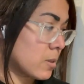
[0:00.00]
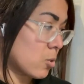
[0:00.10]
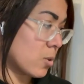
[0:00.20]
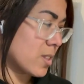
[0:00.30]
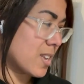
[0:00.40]
The
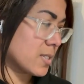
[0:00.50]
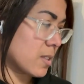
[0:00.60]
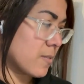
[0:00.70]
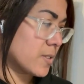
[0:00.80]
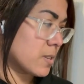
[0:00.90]
only thing that's
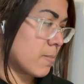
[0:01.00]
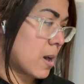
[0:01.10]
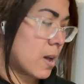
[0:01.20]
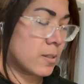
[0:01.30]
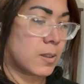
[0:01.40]
left is a
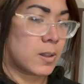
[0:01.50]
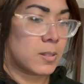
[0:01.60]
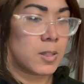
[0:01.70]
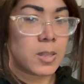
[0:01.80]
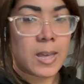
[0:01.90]
pot that
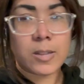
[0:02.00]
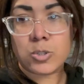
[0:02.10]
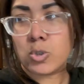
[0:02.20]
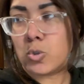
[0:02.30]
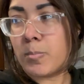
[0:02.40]
Lily had
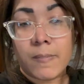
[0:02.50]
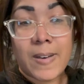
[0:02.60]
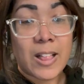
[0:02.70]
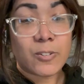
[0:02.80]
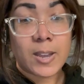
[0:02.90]
soup.
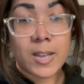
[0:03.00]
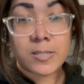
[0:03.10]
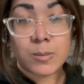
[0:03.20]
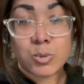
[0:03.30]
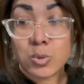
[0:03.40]
Valerie had
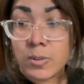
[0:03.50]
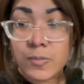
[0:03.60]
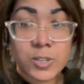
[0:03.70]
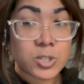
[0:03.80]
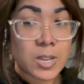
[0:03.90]
some tuna
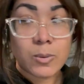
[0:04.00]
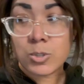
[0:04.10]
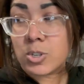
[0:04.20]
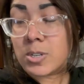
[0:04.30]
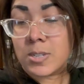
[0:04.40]
fish
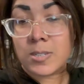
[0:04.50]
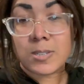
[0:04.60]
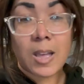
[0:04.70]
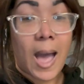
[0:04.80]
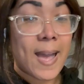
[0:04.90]

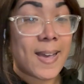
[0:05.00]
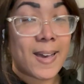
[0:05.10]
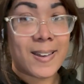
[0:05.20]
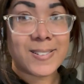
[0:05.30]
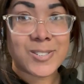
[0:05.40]
sandwiches. I
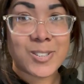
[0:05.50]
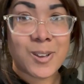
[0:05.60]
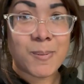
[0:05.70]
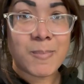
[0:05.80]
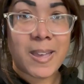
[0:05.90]
had
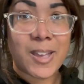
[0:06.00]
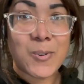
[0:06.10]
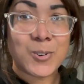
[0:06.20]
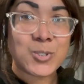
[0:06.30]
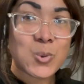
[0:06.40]
some
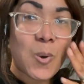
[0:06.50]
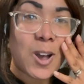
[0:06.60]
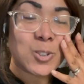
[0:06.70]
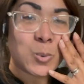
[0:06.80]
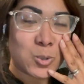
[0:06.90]
acorn
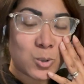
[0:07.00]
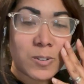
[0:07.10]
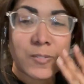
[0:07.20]
squash with tuna